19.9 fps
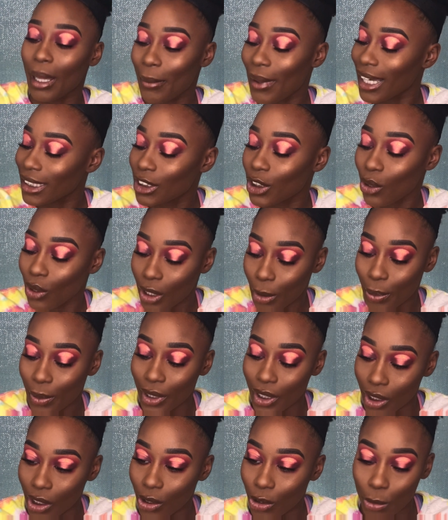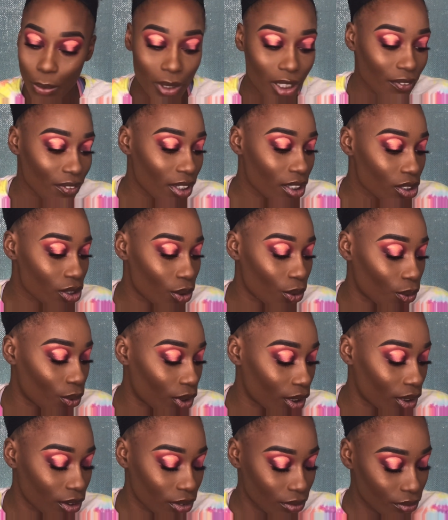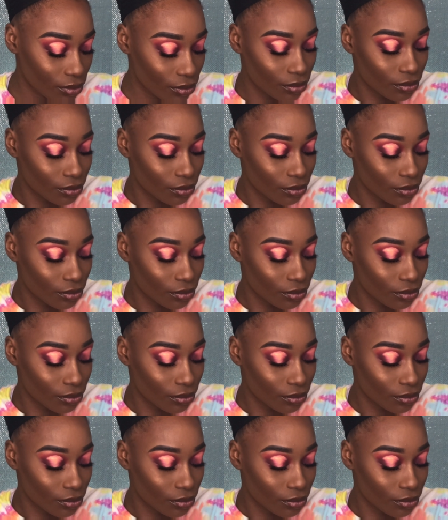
actually going to put a little bit of this on.